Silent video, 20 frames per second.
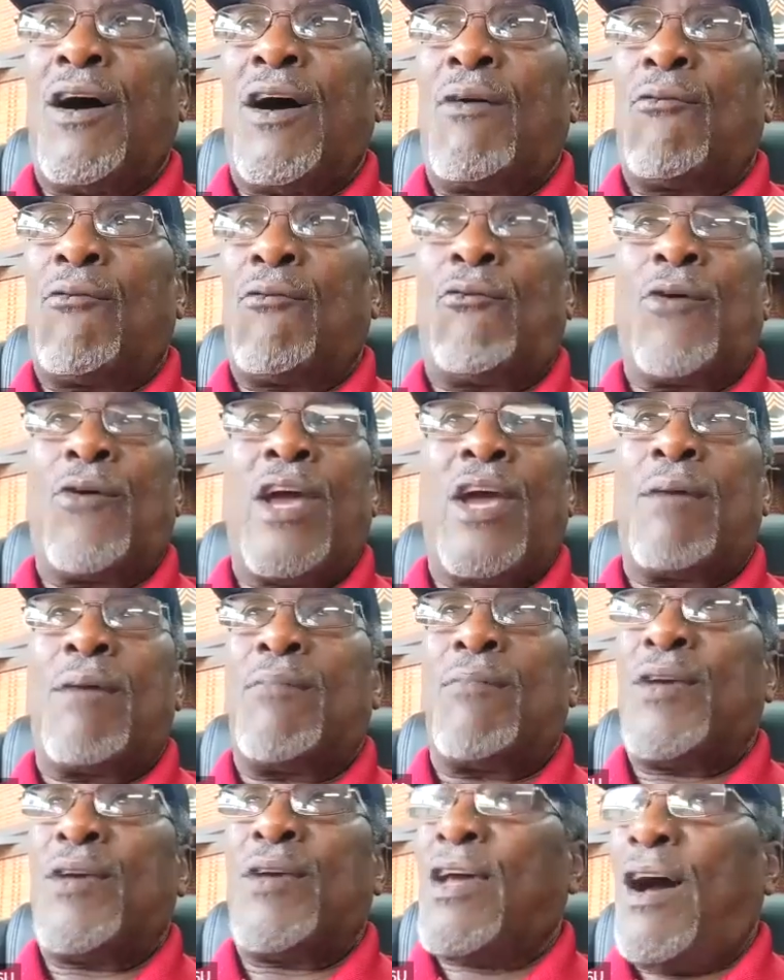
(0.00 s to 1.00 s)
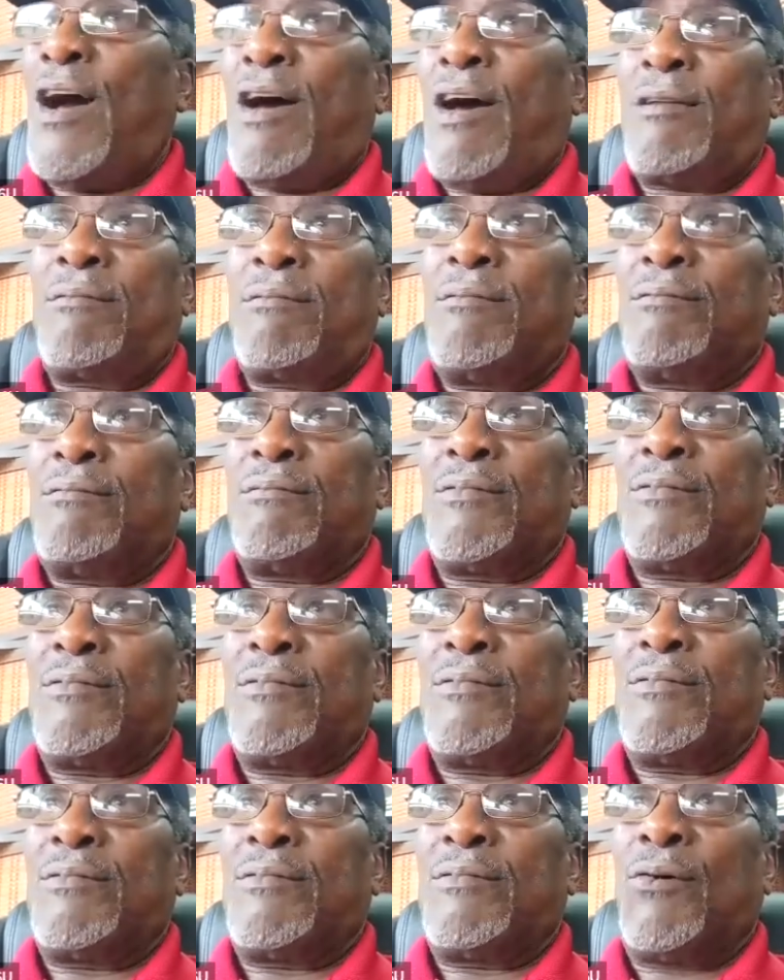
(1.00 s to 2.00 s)
way beyond
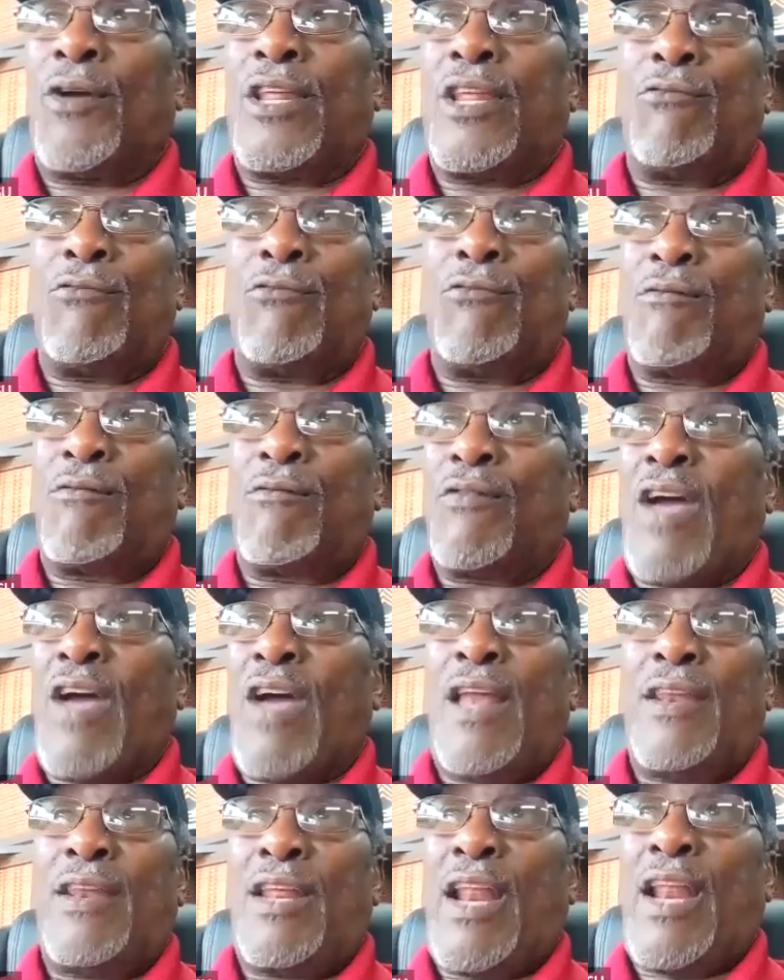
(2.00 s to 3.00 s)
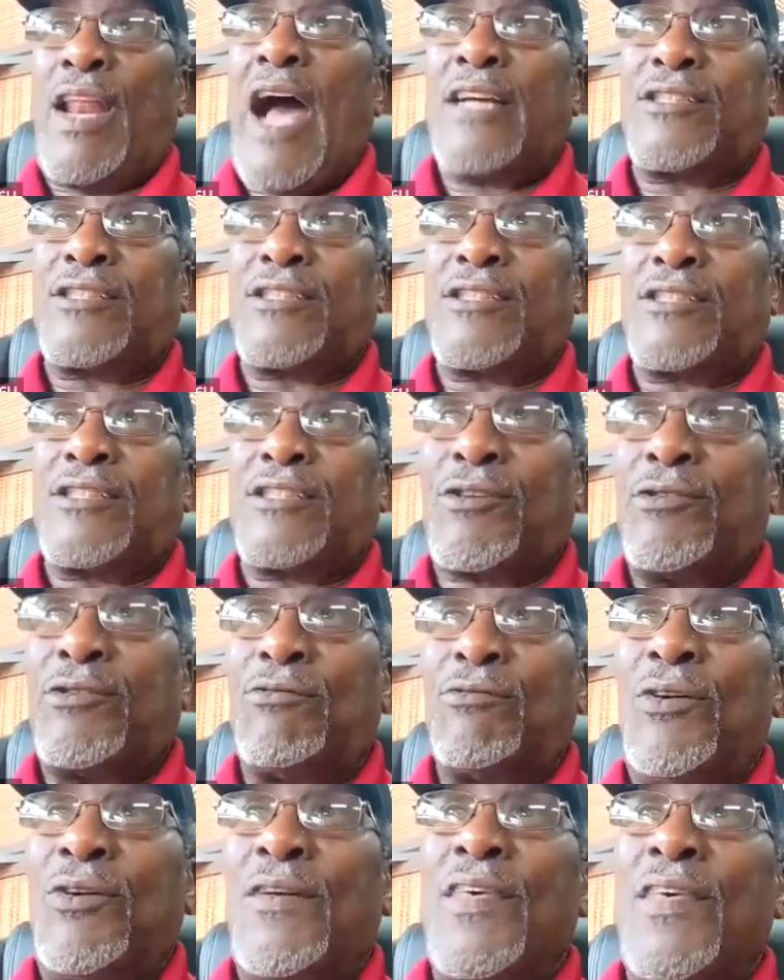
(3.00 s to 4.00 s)
what he would have gotten in a high
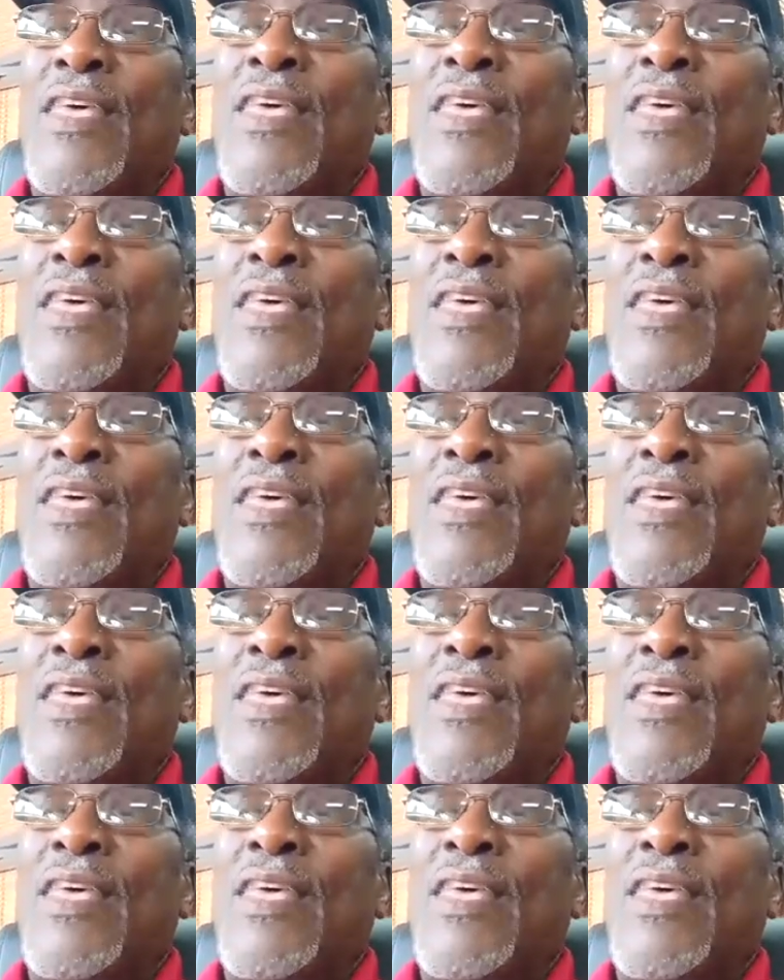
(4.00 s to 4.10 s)
school.